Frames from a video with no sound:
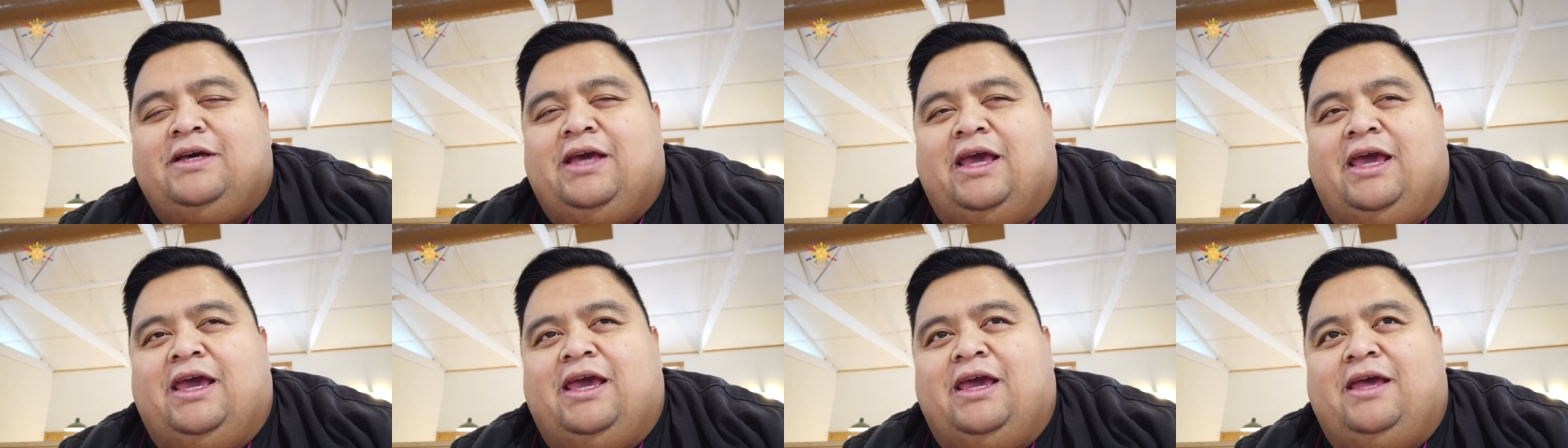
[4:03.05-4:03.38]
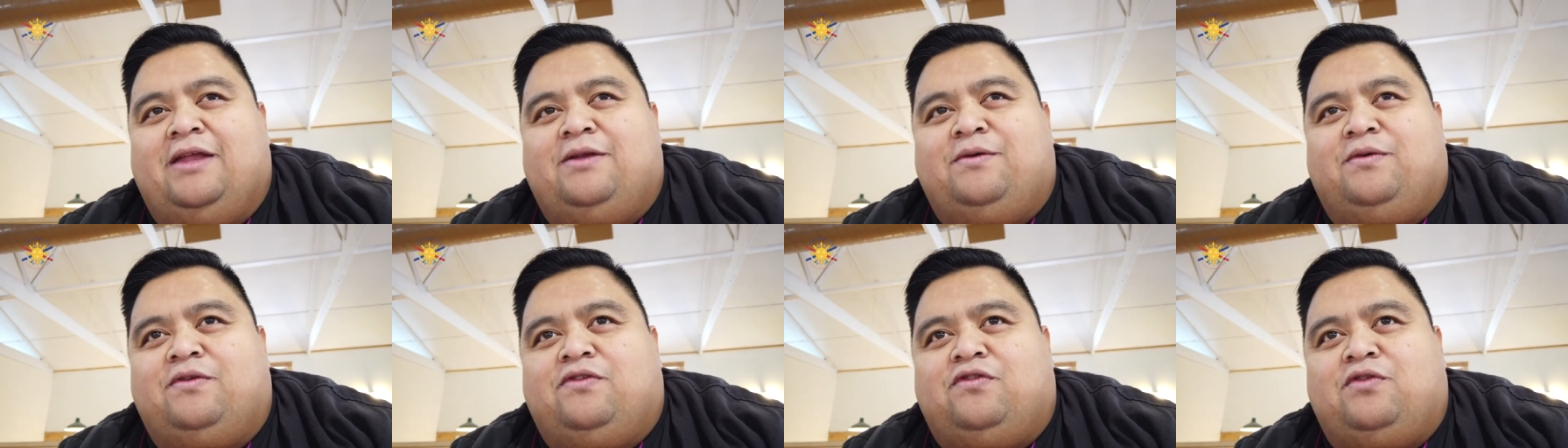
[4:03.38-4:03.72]

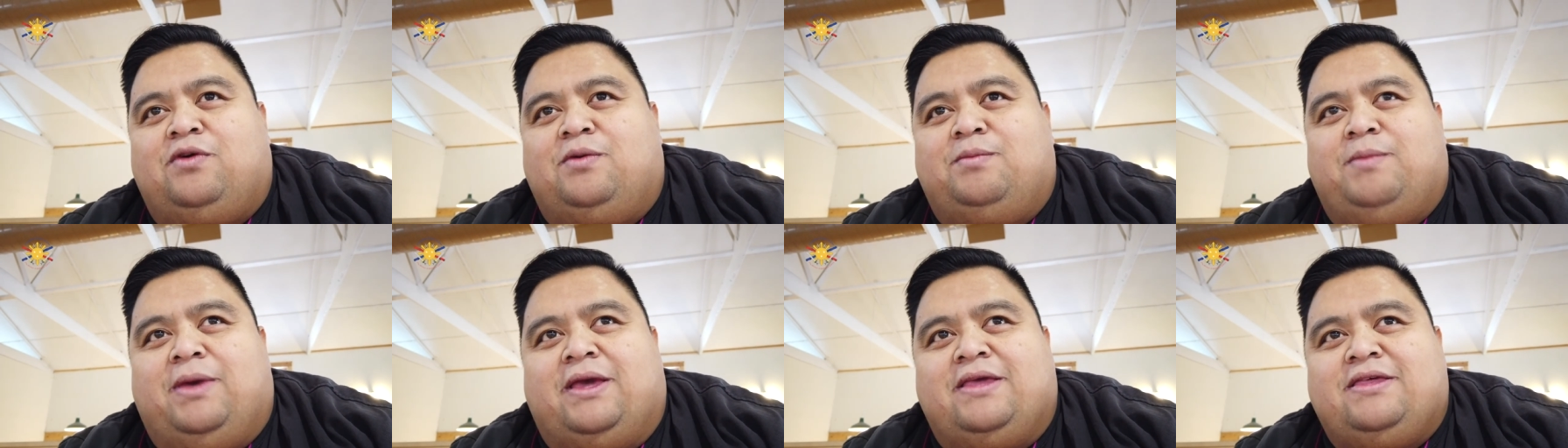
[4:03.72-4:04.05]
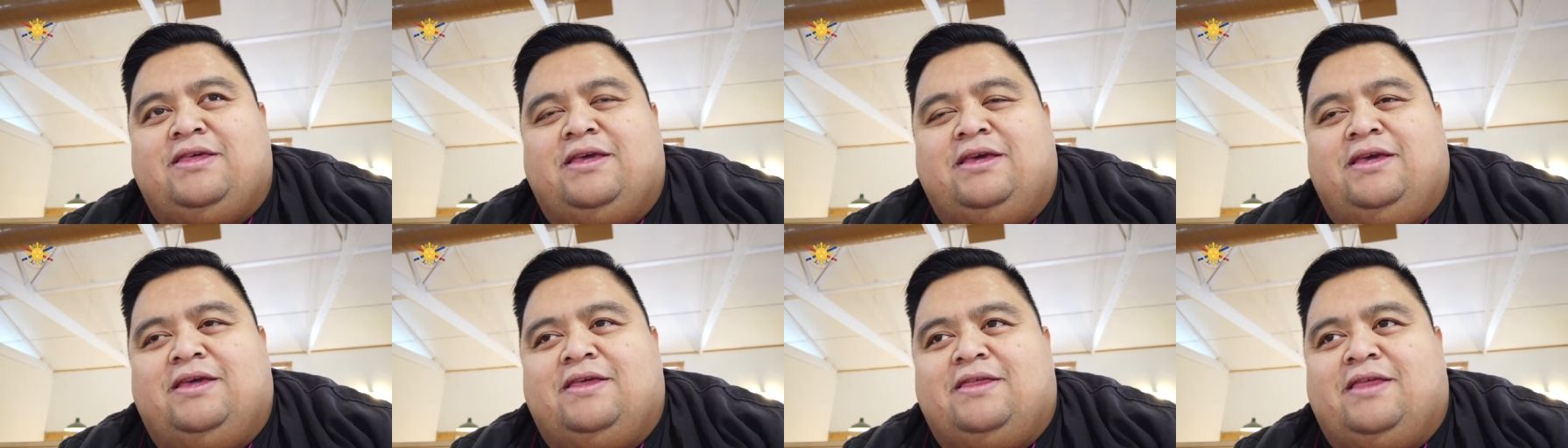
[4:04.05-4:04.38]
And what's so
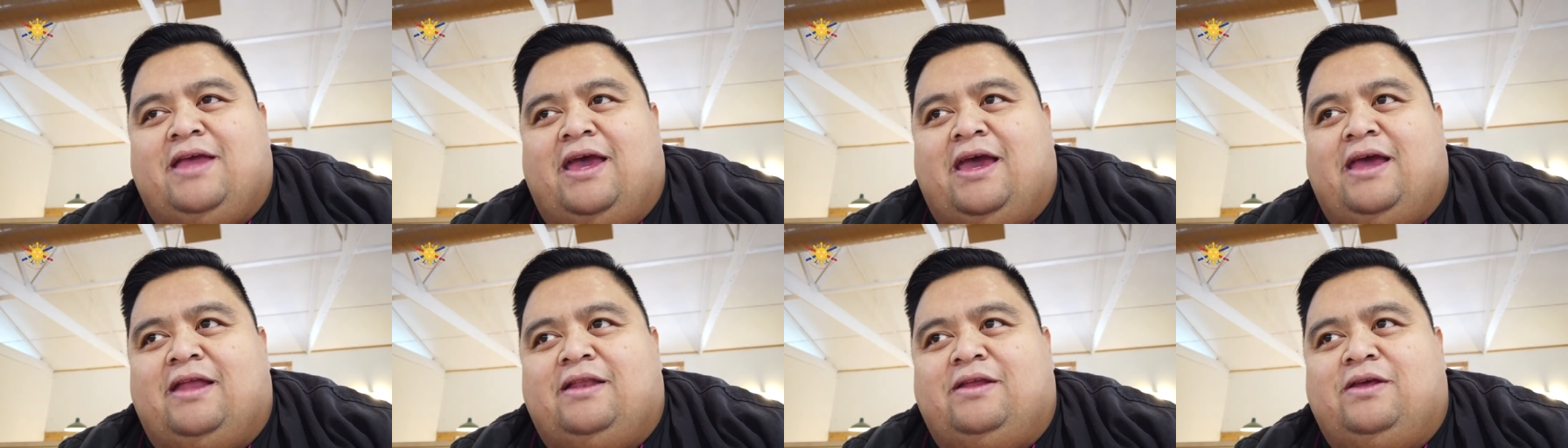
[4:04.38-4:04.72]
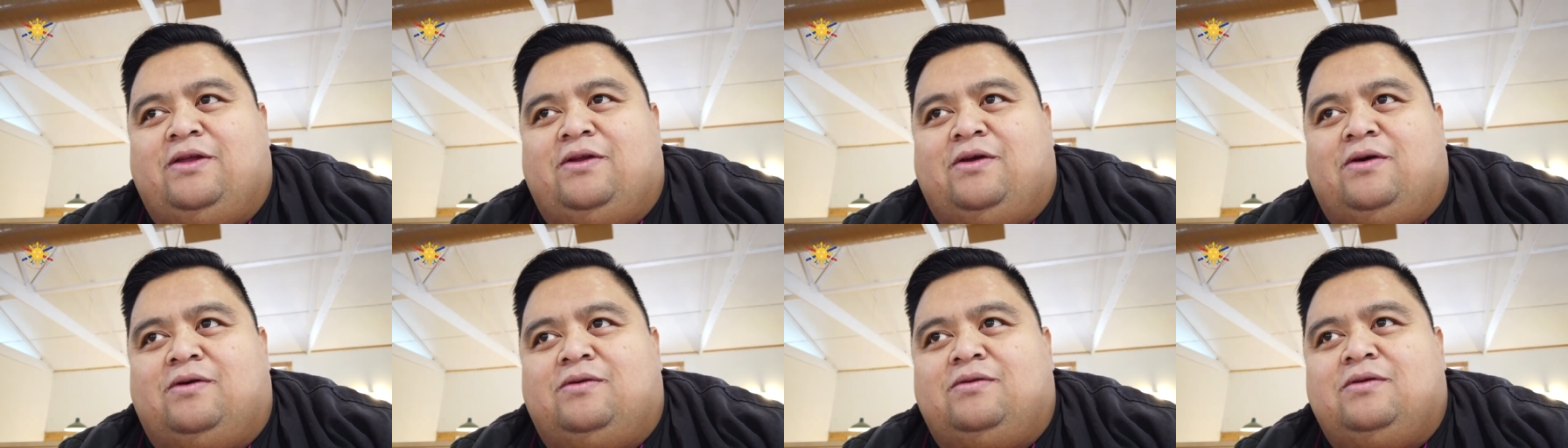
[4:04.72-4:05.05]
amazing is that,
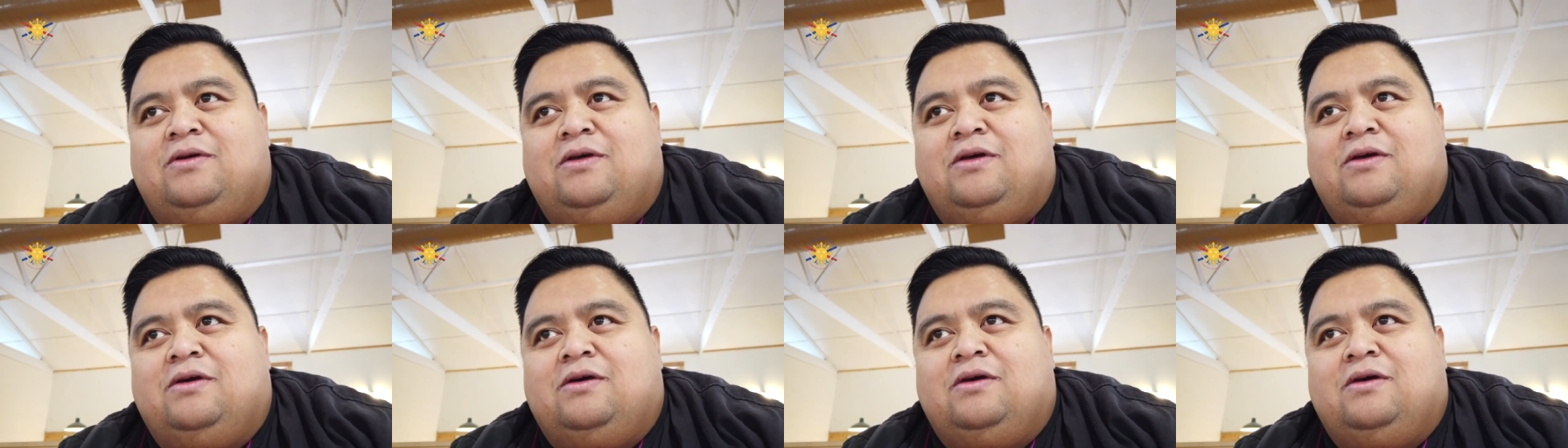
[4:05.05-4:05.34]
you know,